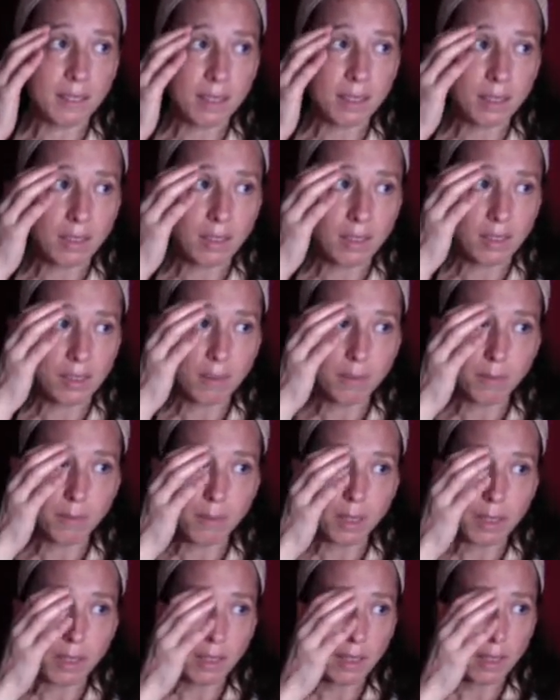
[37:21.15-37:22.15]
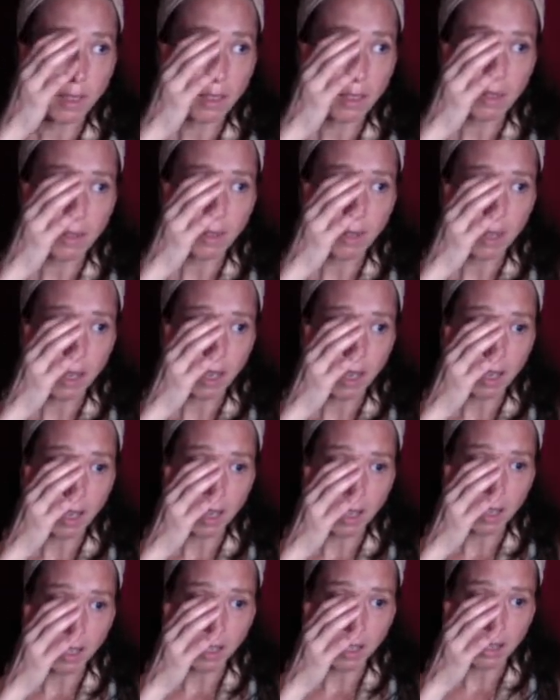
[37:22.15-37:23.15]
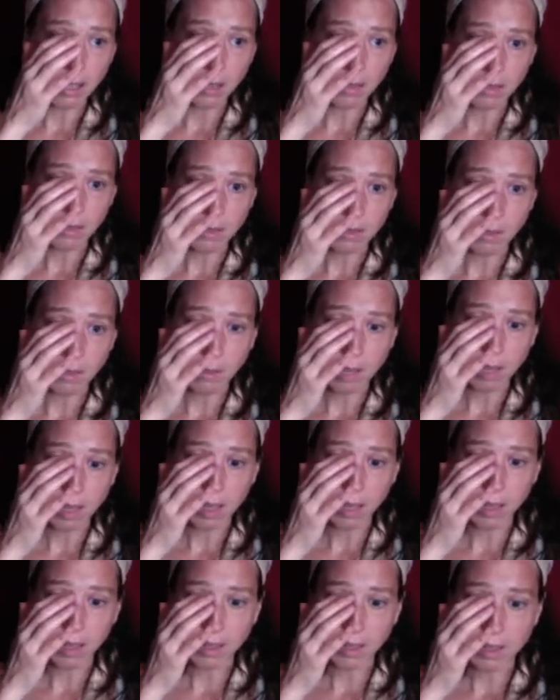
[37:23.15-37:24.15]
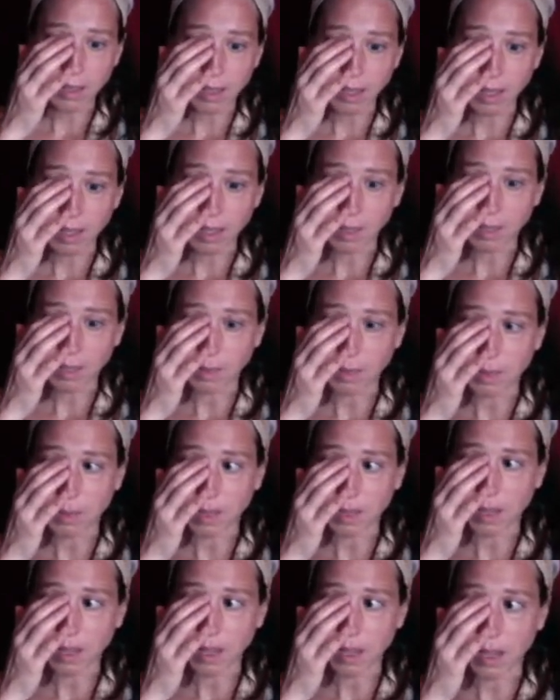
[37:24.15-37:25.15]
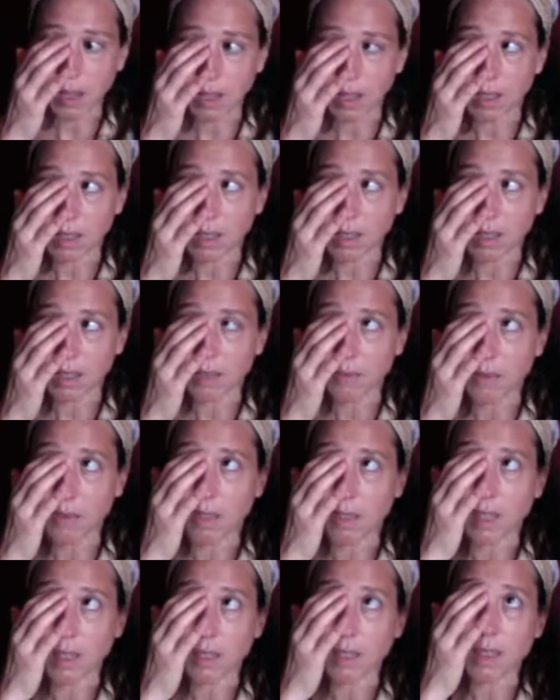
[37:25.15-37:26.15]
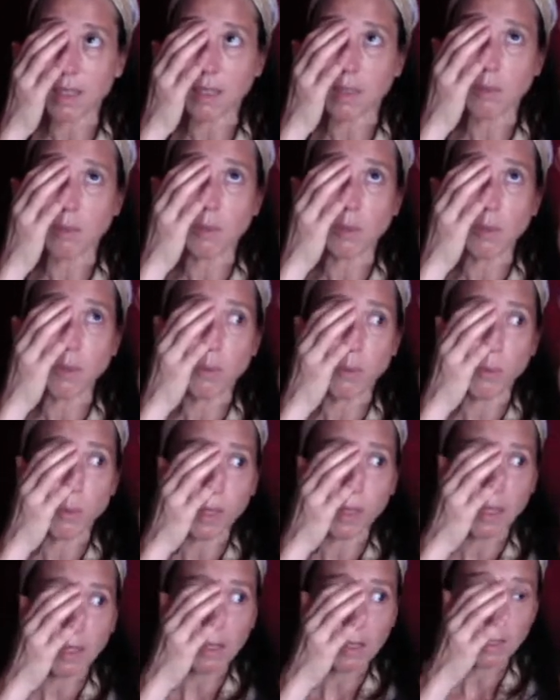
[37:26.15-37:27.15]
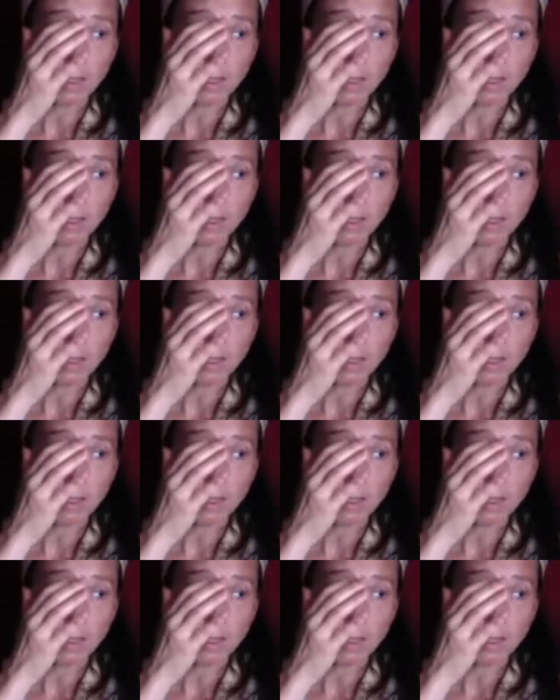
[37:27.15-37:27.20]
And just being like, it's okay, eyes. Got this, eyes. Don't be scared of the next little movement.